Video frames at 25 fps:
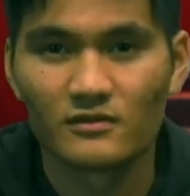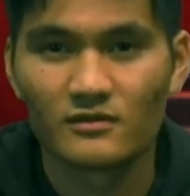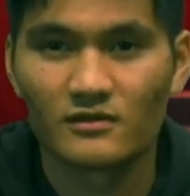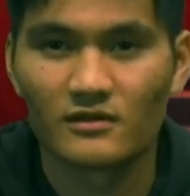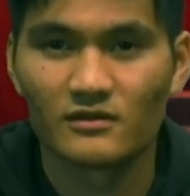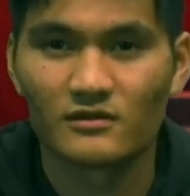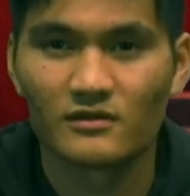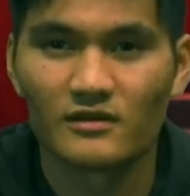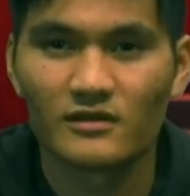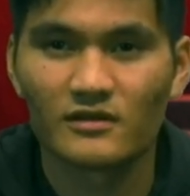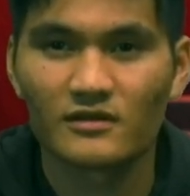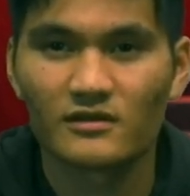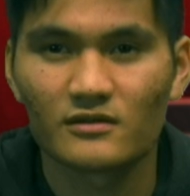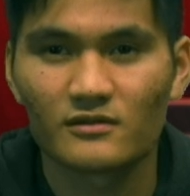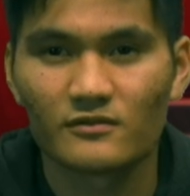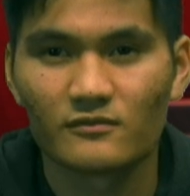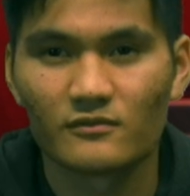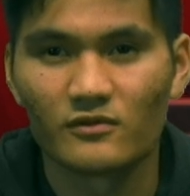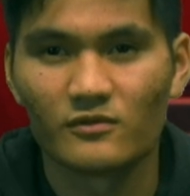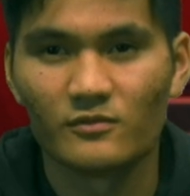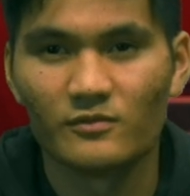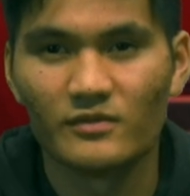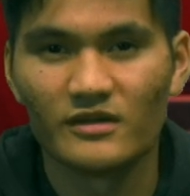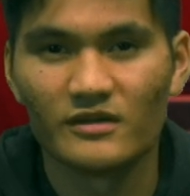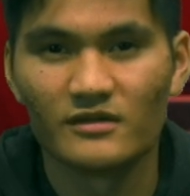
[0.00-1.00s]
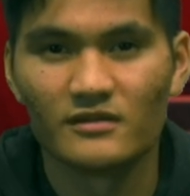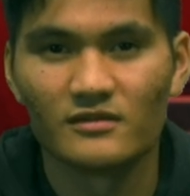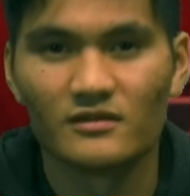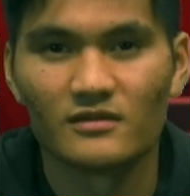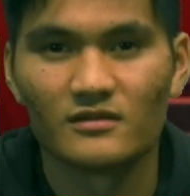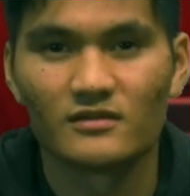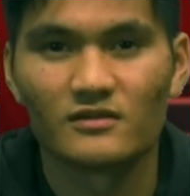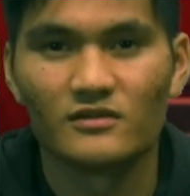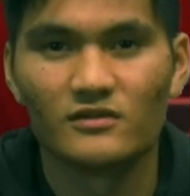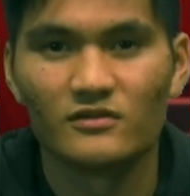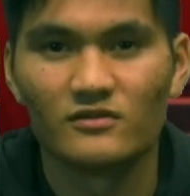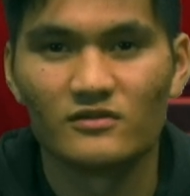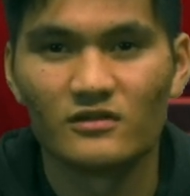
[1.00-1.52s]
The link will be in
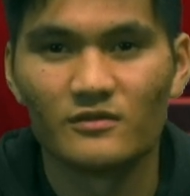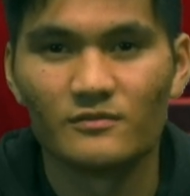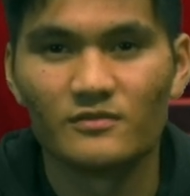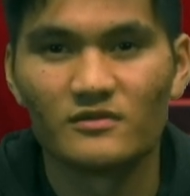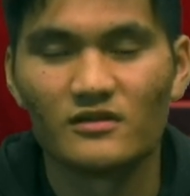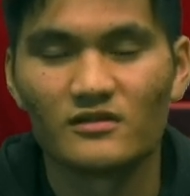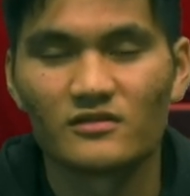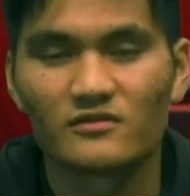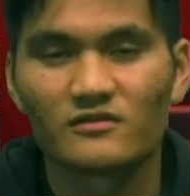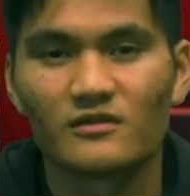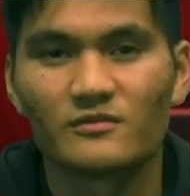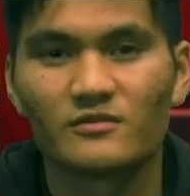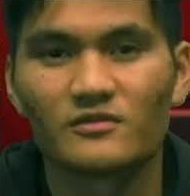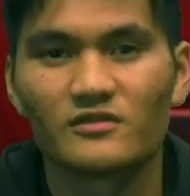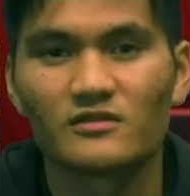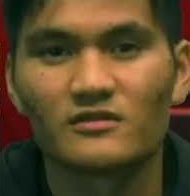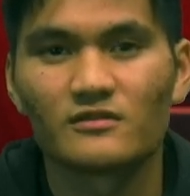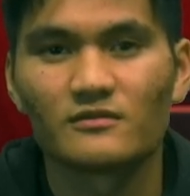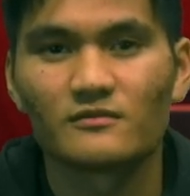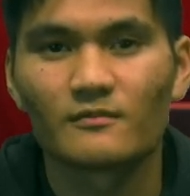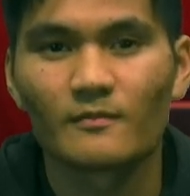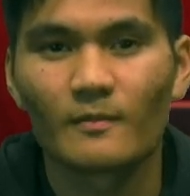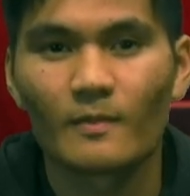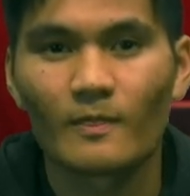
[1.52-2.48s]
the YouTube description.